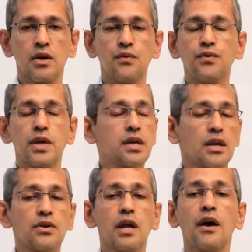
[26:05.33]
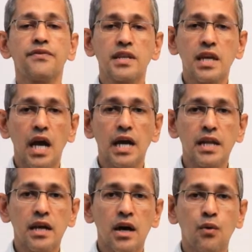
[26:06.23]
We cannot have any
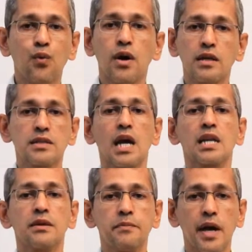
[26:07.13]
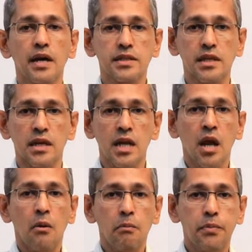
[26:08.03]
idea what exactly the pattern,
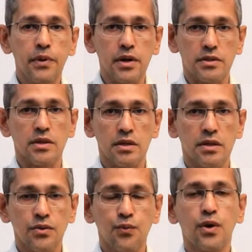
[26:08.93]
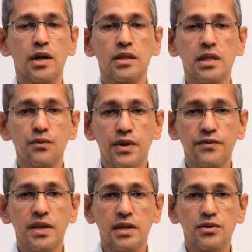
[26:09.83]
but one thing
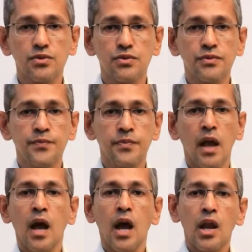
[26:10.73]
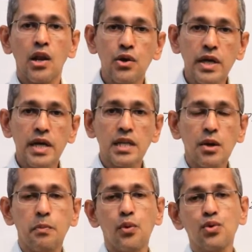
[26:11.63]
what we can do, look at
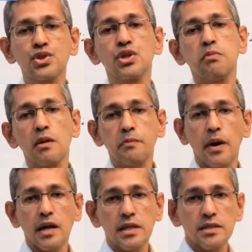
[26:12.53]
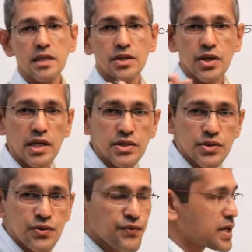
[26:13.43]
the possible patterns and try
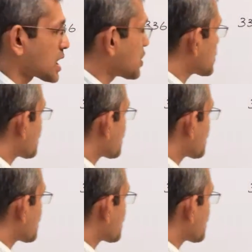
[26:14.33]
to figure out